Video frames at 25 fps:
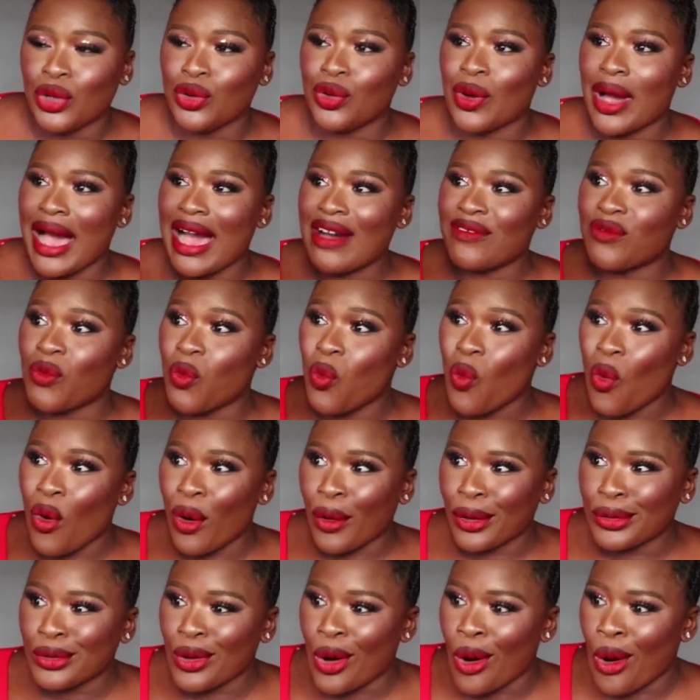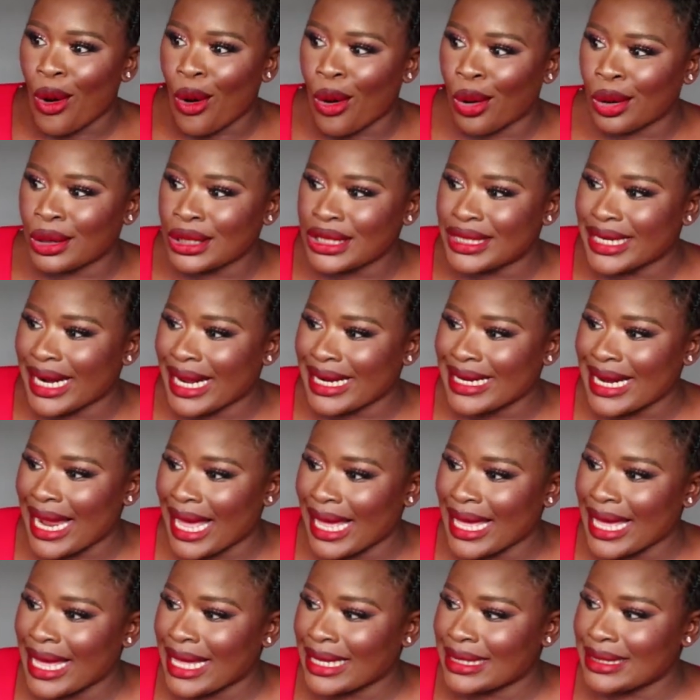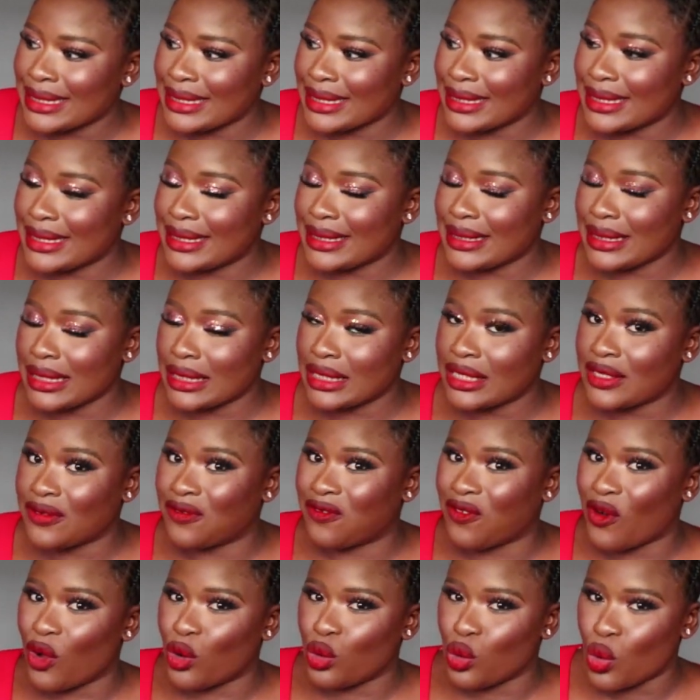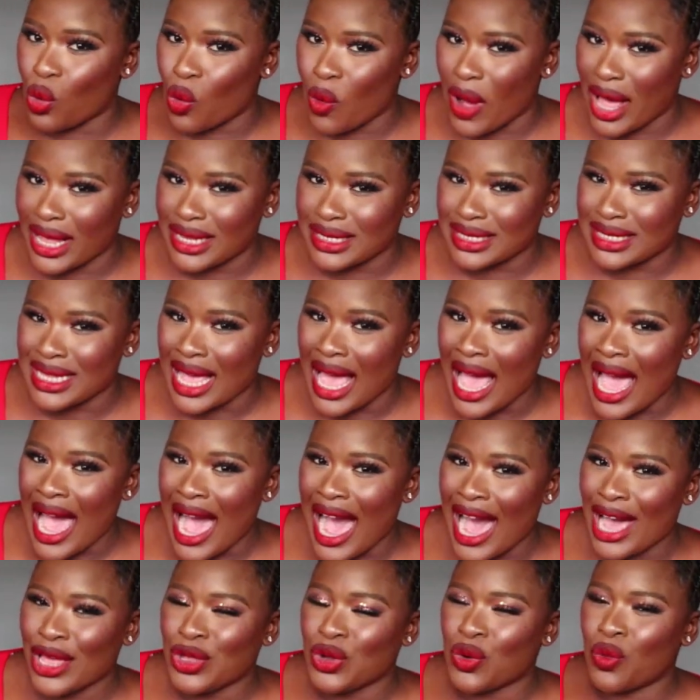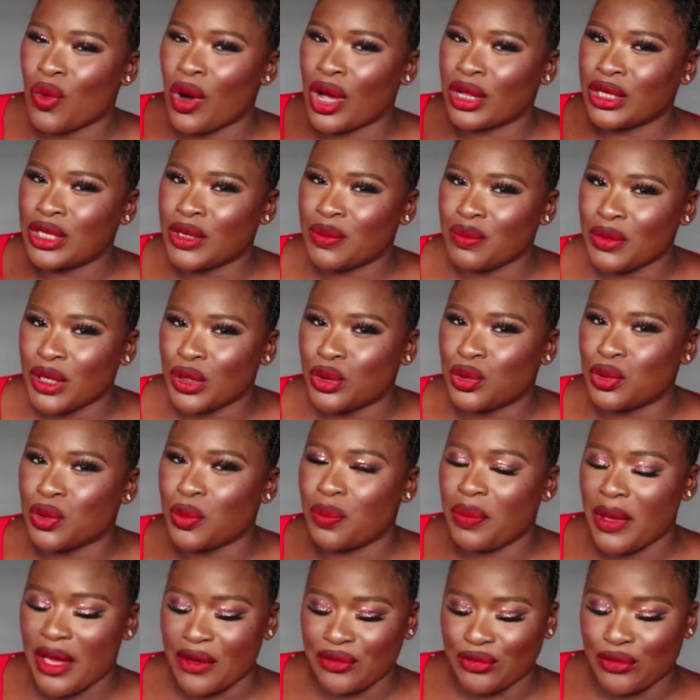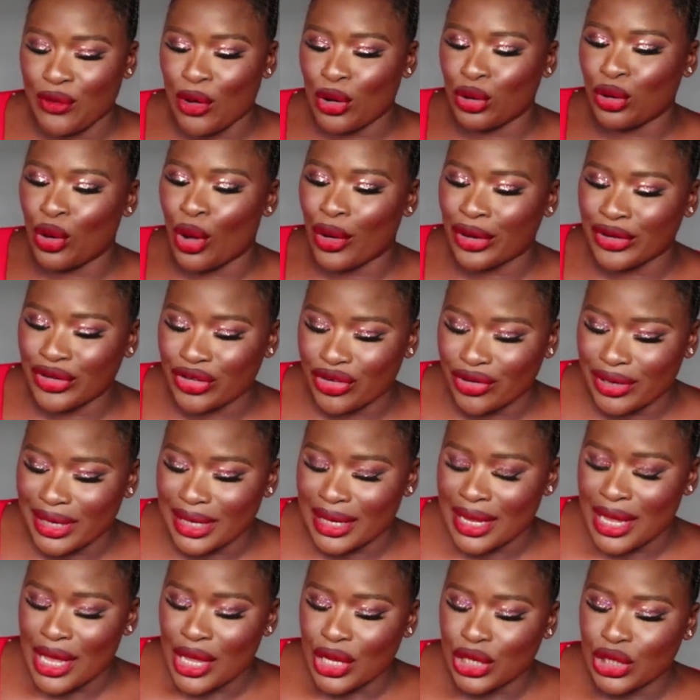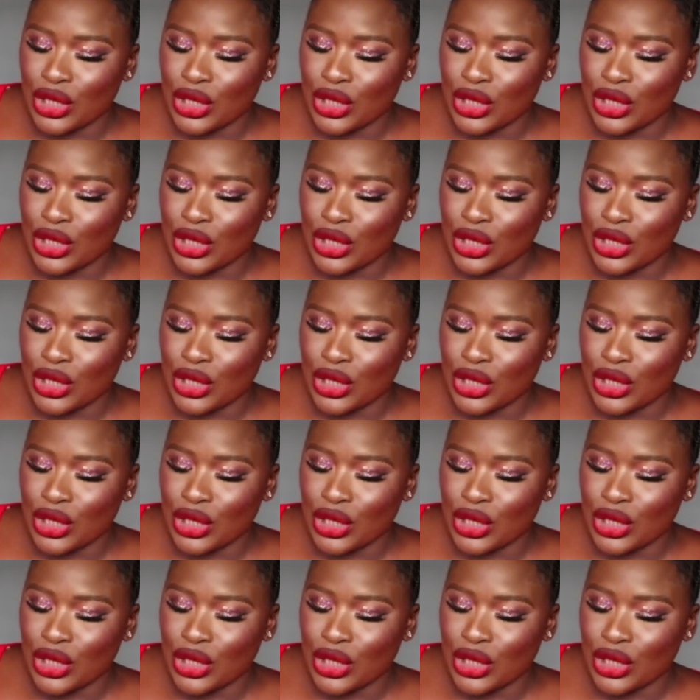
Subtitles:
You have 186 followers and you want me to pay for laundry?